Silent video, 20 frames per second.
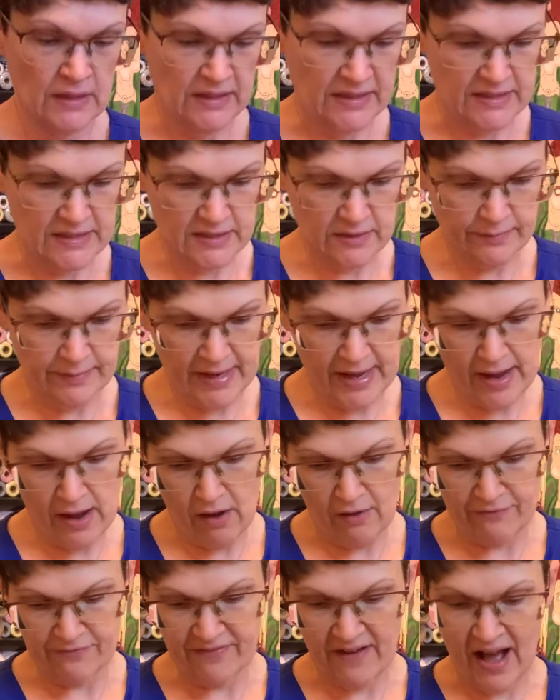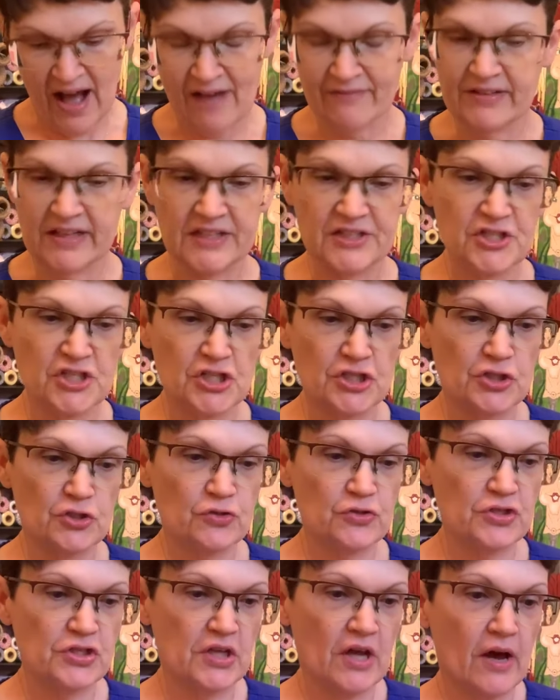It's about 5 inches
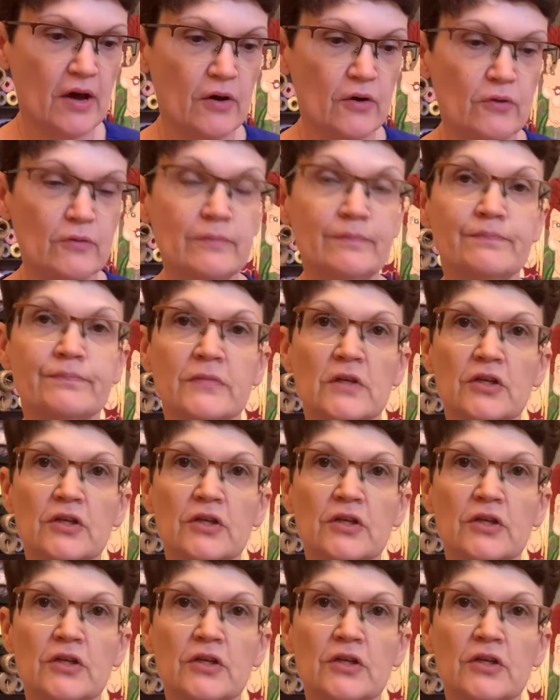or so.